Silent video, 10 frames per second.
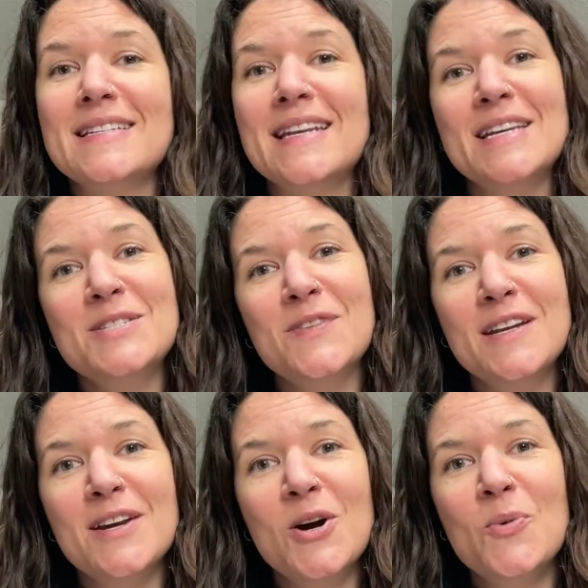today's
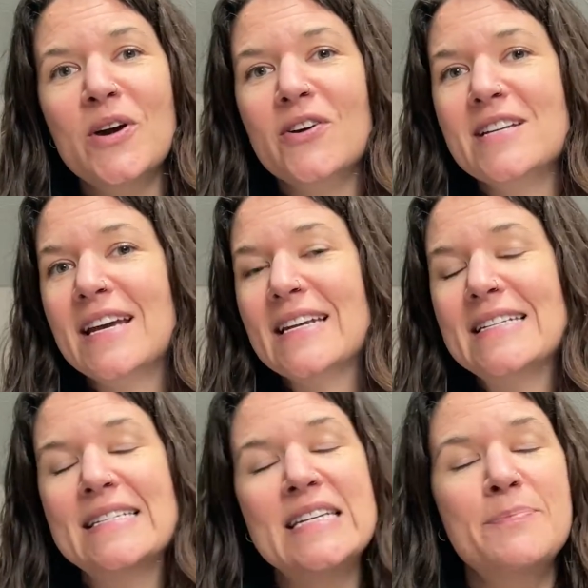video, we are taking a
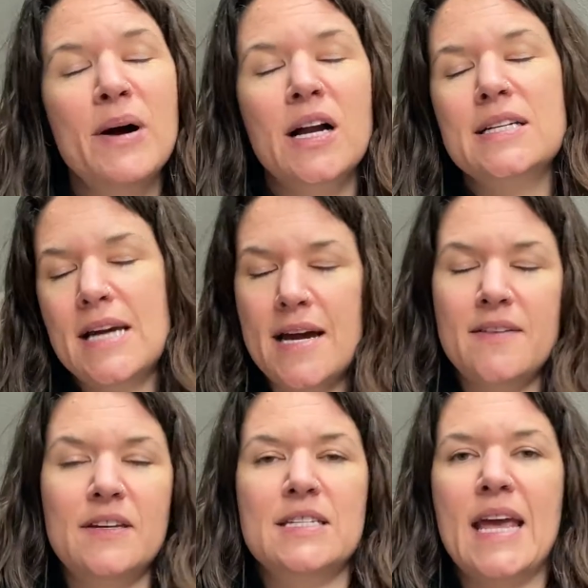deep
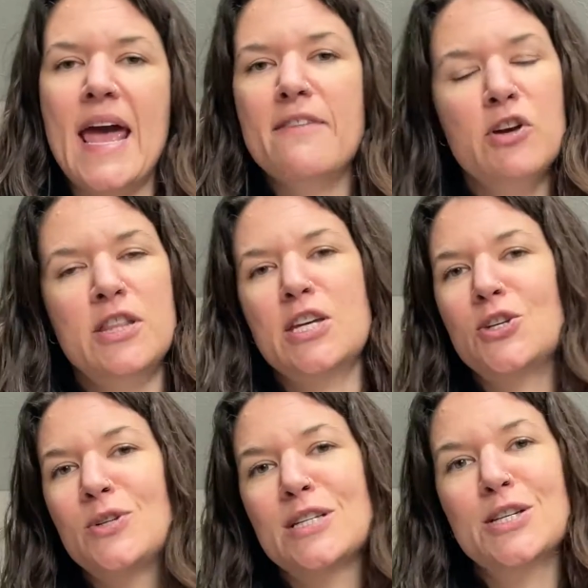dive into everything you
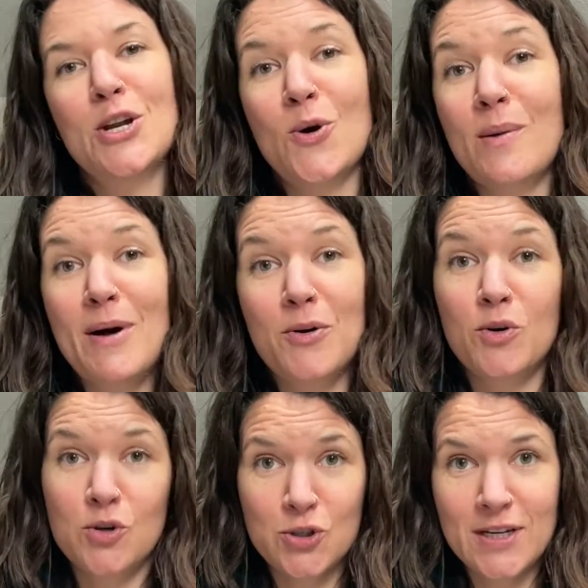need to know about
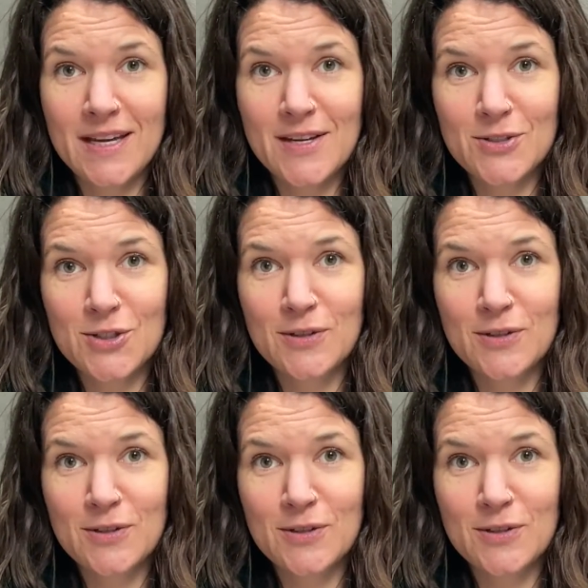crochet gauge.